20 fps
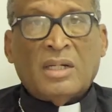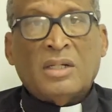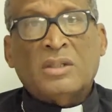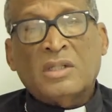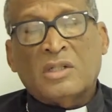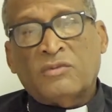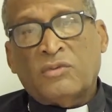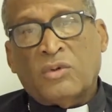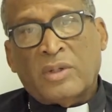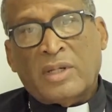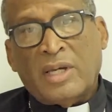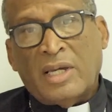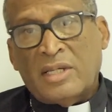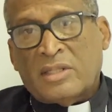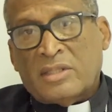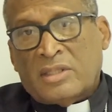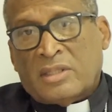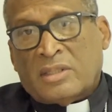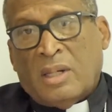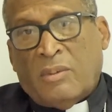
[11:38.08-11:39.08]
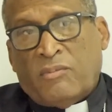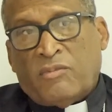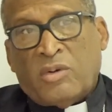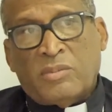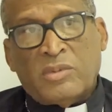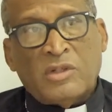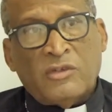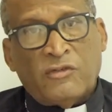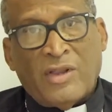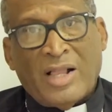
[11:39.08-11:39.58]
Good vocations come
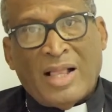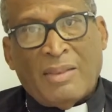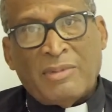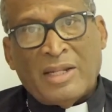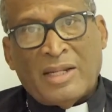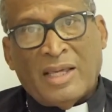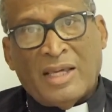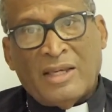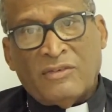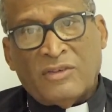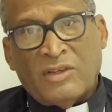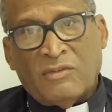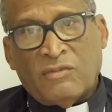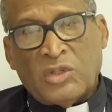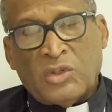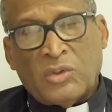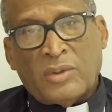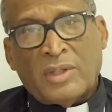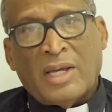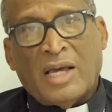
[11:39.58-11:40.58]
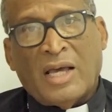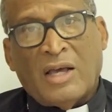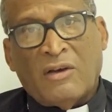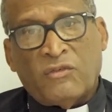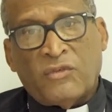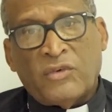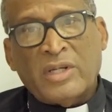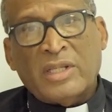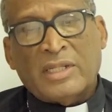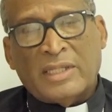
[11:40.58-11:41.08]
from good family life. If you don't have
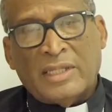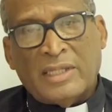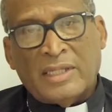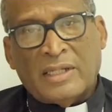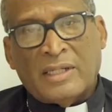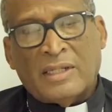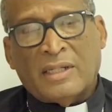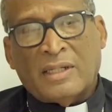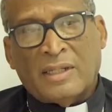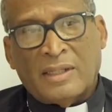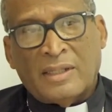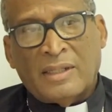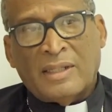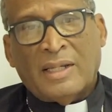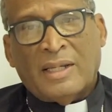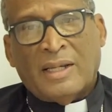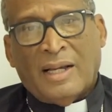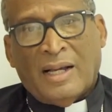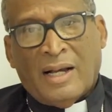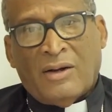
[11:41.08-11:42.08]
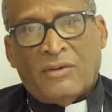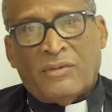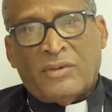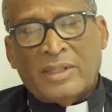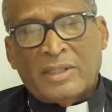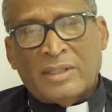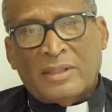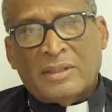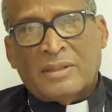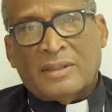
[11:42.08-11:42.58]
really a
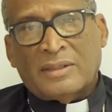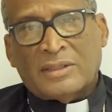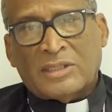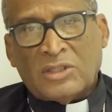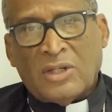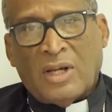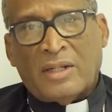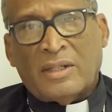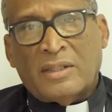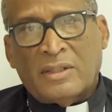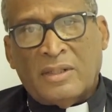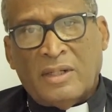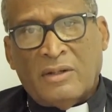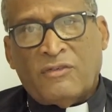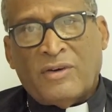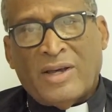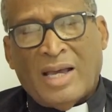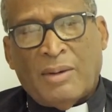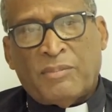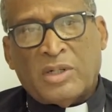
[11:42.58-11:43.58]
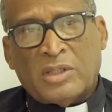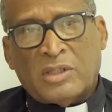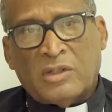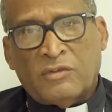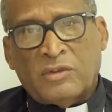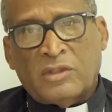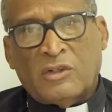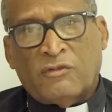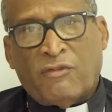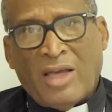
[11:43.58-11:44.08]
real solid fabric of
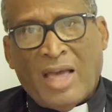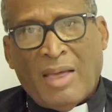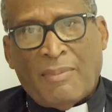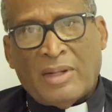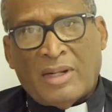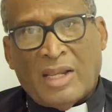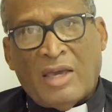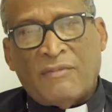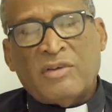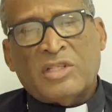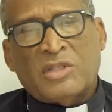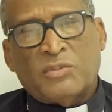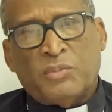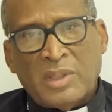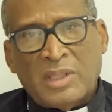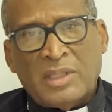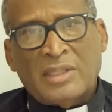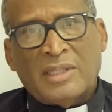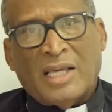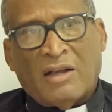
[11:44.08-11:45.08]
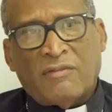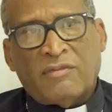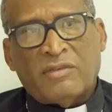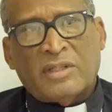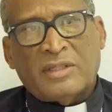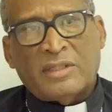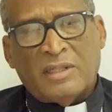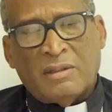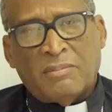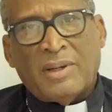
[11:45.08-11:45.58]
good family life, it will
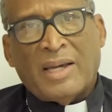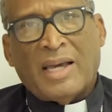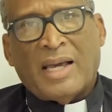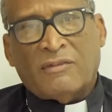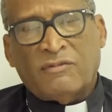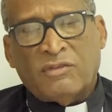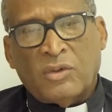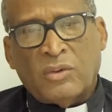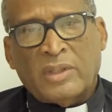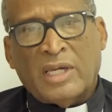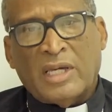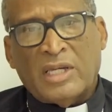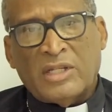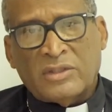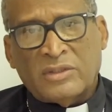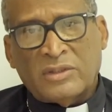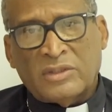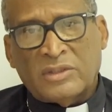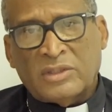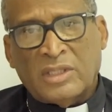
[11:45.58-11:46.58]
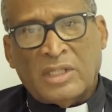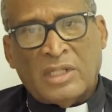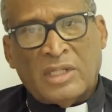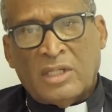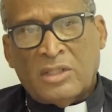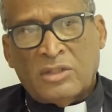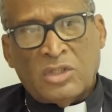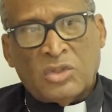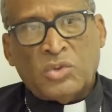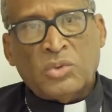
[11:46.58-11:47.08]
definitely impact vocations.
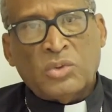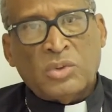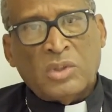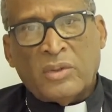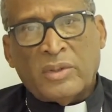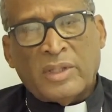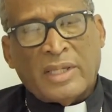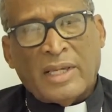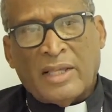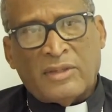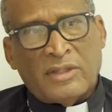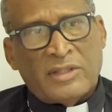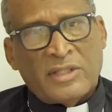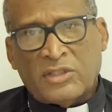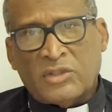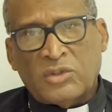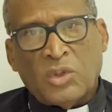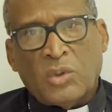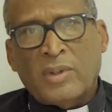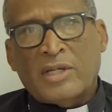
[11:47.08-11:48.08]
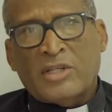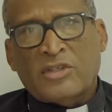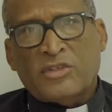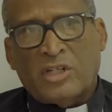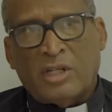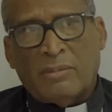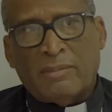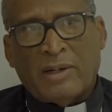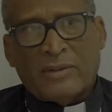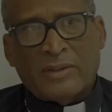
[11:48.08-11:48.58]
The two go together, there's no
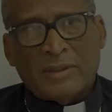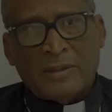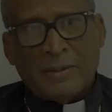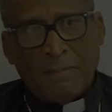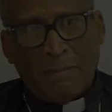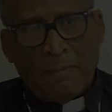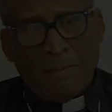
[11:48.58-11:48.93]
question about it.